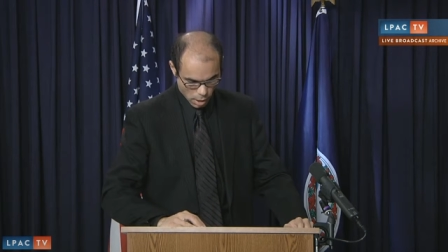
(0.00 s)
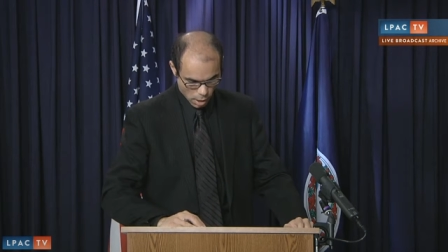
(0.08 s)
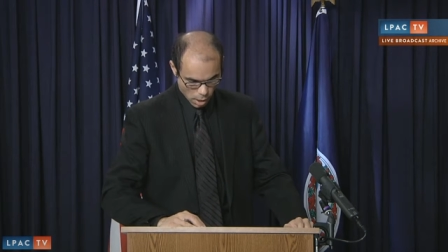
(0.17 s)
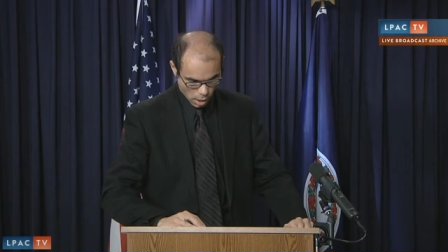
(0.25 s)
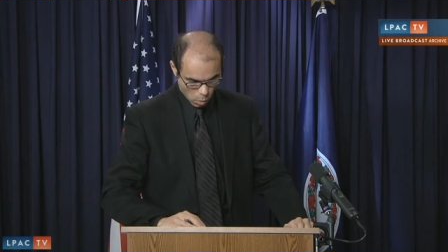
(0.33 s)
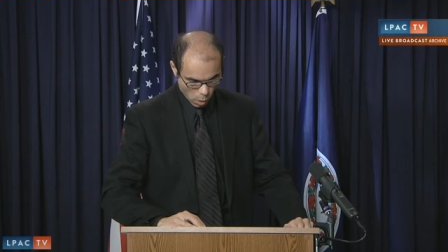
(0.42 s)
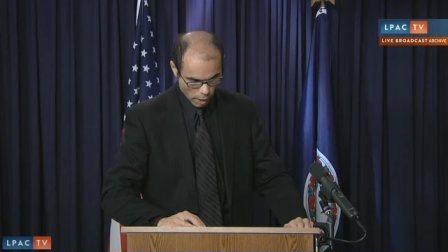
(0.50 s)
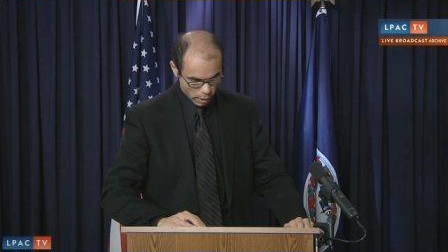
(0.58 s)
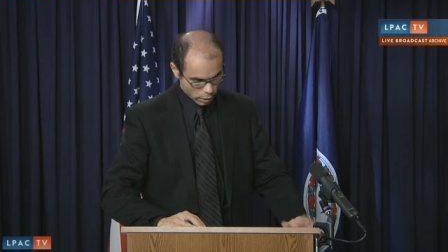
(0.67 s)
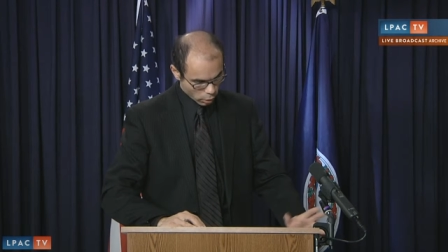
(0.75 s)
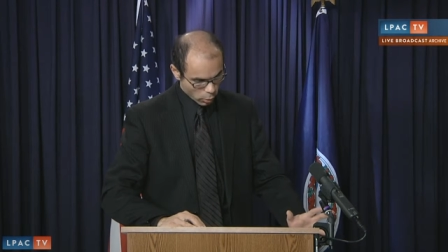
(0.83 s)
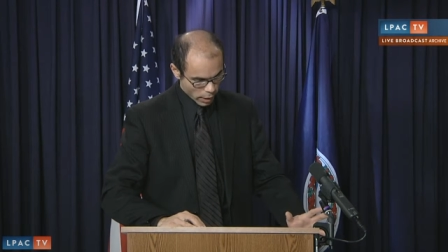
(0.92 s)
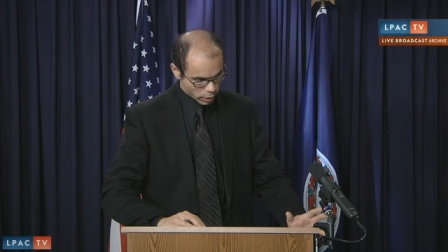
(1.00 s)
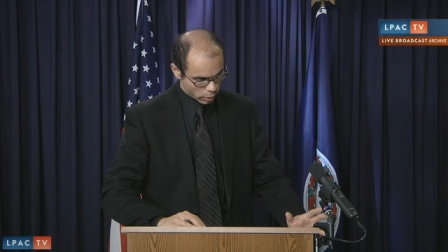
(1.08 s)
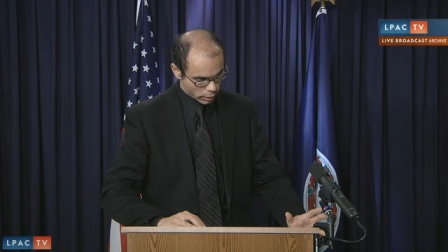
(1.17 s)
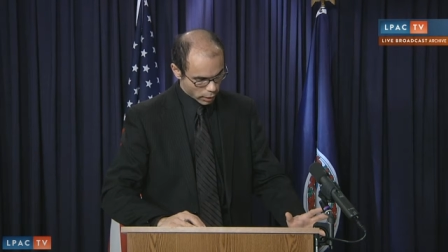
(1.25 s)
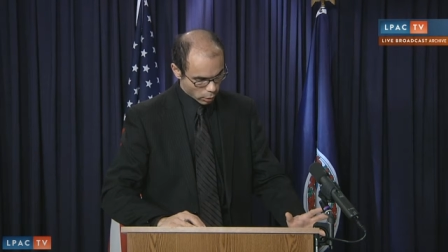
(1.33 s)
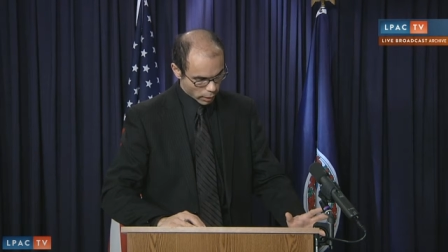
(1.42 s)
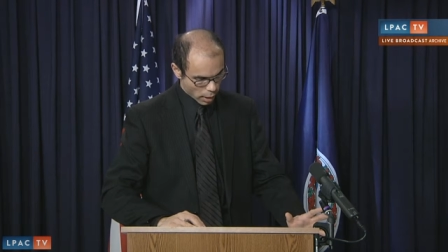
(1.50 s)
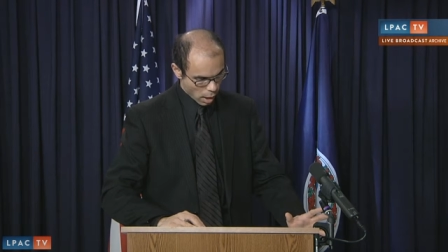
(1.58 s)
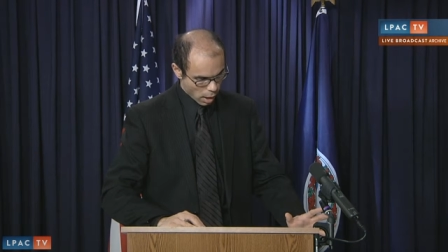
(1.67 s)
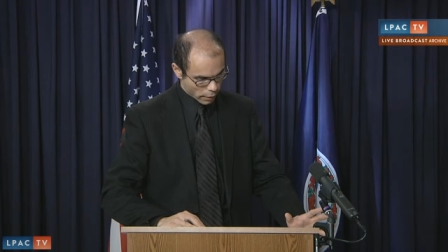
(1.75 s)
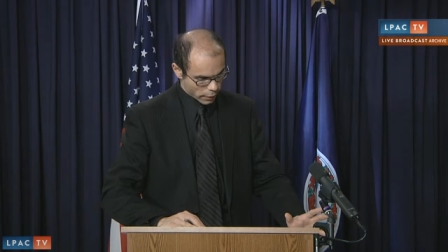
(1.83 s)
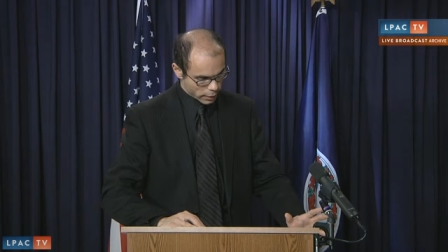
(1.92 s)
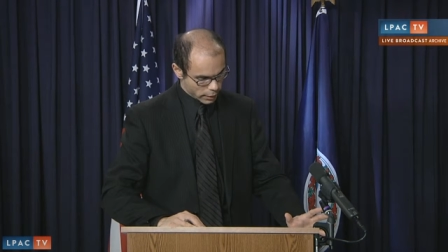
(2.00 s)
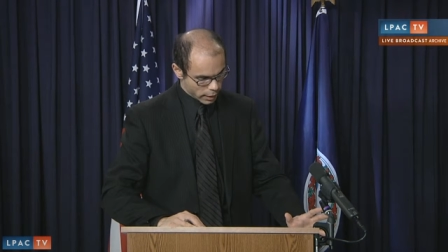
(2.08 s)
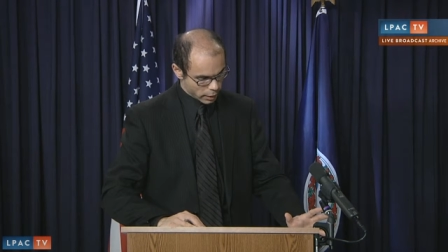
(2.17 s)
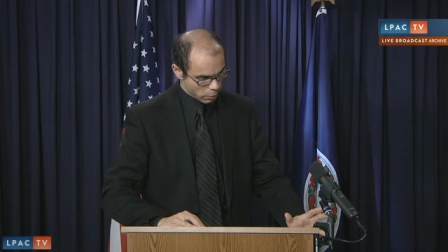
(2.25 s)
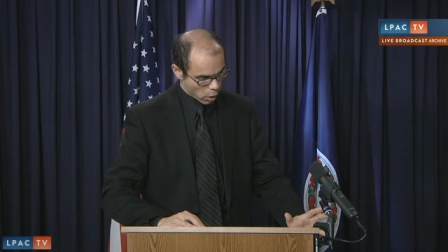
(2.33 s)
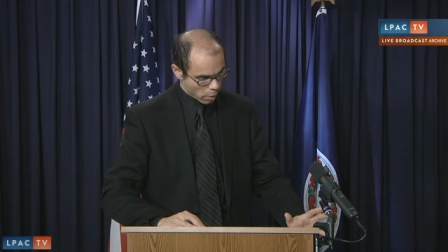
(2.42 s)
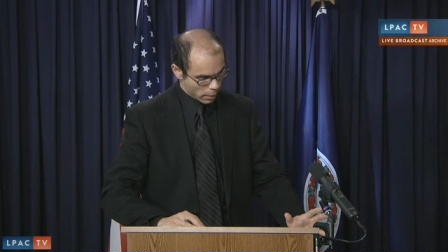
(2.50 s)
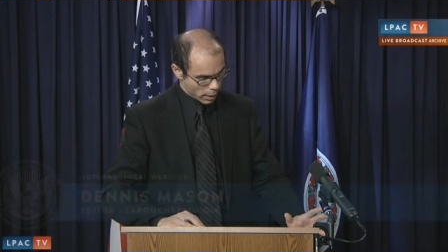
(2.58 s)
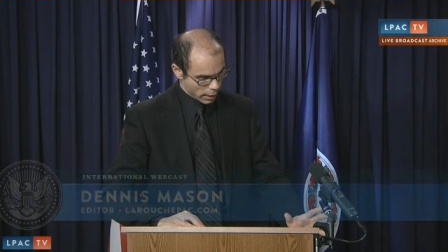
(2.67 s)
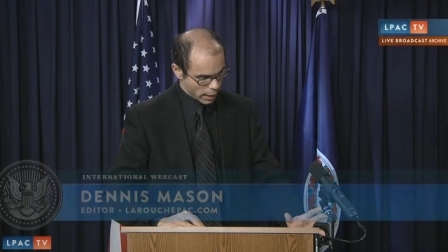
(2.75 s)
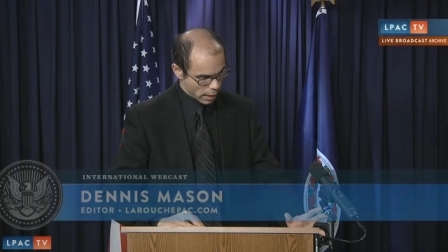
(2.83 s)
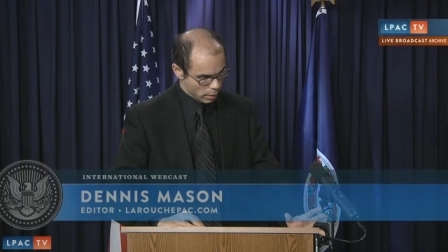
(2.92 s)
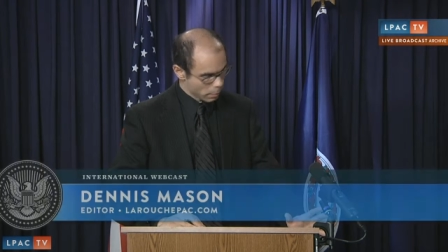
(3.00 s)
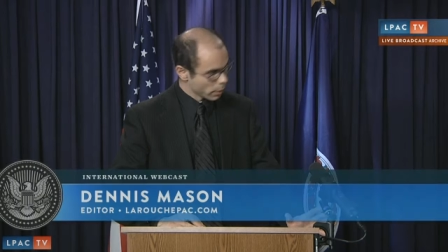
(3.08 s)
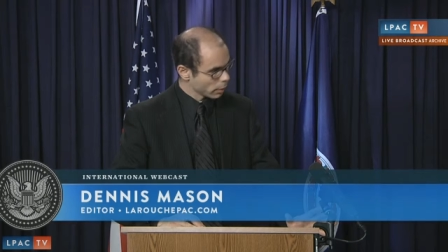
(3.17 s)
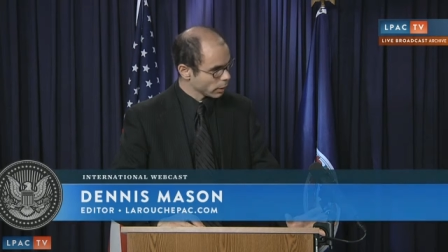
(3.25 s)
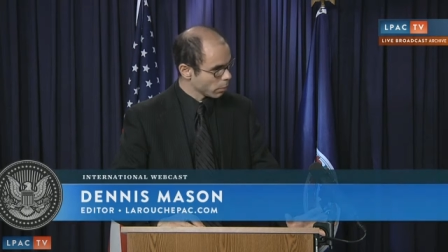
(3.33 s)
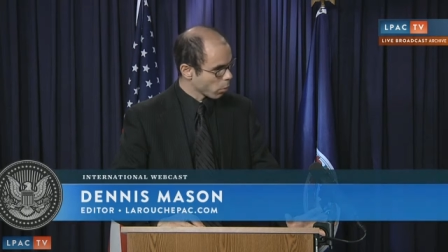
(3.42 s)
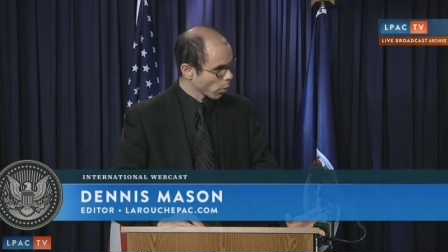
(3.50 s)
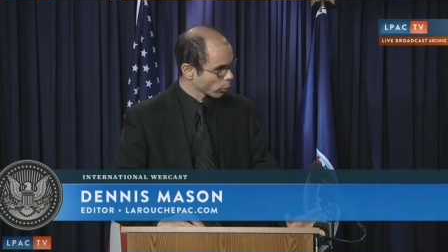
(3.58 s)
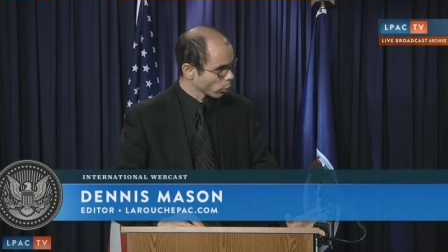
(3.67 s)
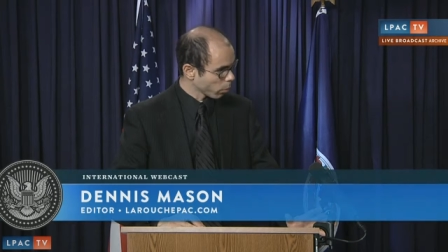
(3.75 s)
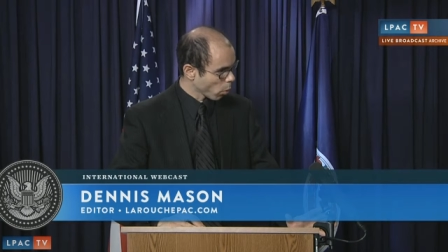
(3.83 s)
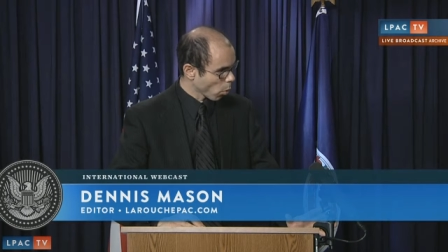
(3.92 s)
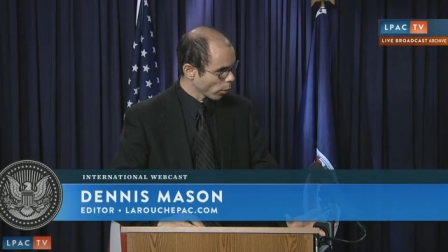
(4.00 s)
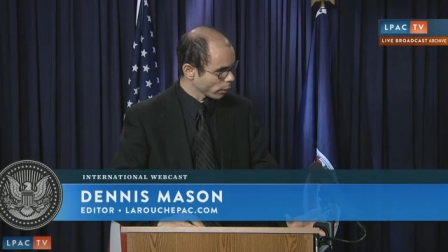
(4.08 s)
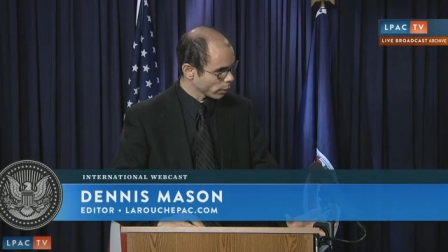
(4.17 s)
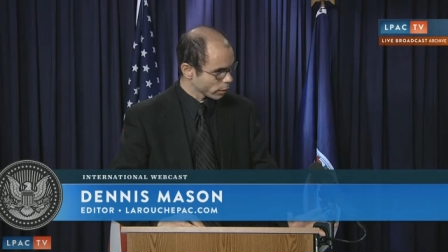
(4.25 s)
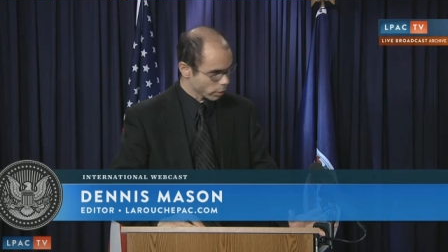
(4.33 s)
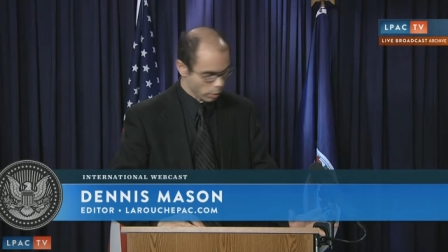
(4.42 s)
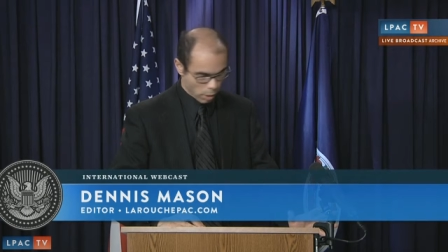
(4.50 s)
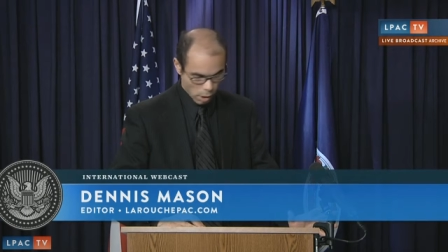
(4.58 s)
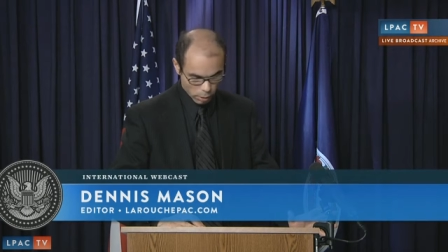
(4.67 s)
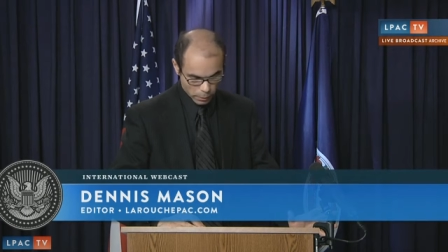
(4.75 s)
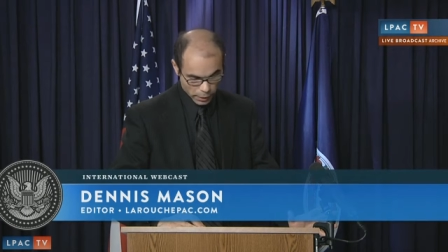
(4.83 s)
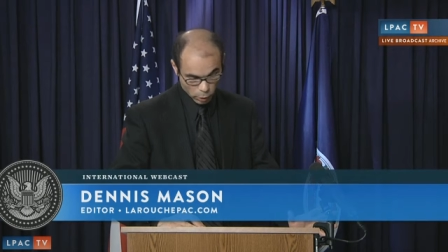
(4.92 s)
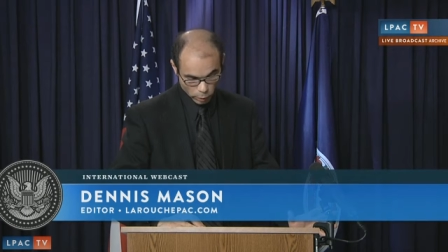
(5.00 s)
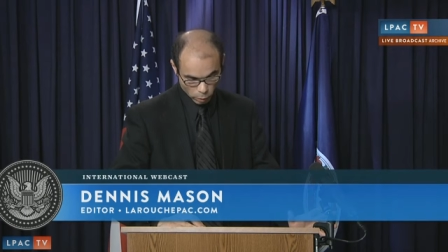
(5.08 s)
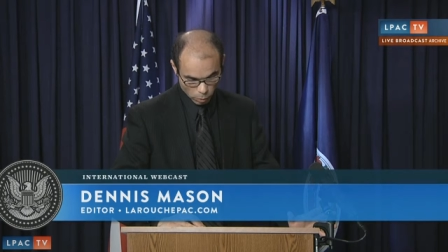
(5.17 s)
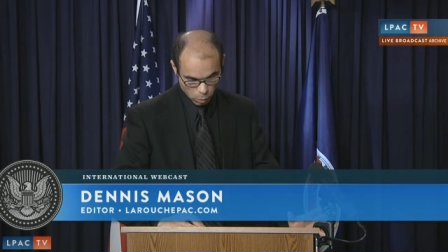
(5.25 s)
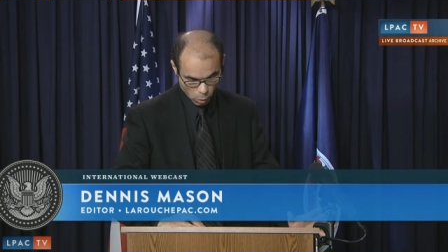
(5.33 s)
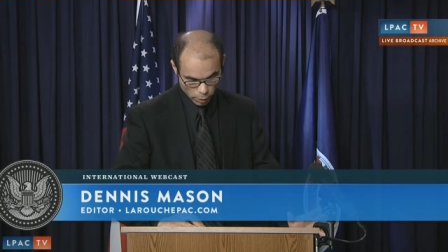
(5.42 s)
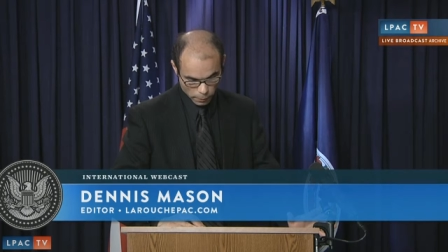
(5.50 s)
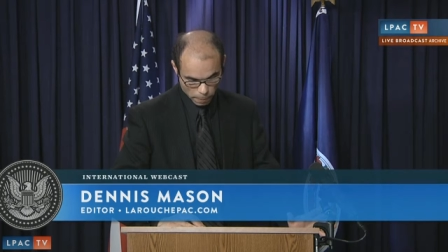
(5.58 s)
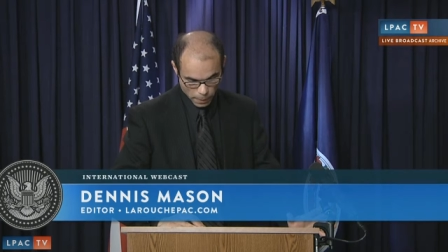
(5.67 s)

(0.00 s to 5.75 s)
a congressional hearing on the State Department Accountability Board report, the so-called Pickering report.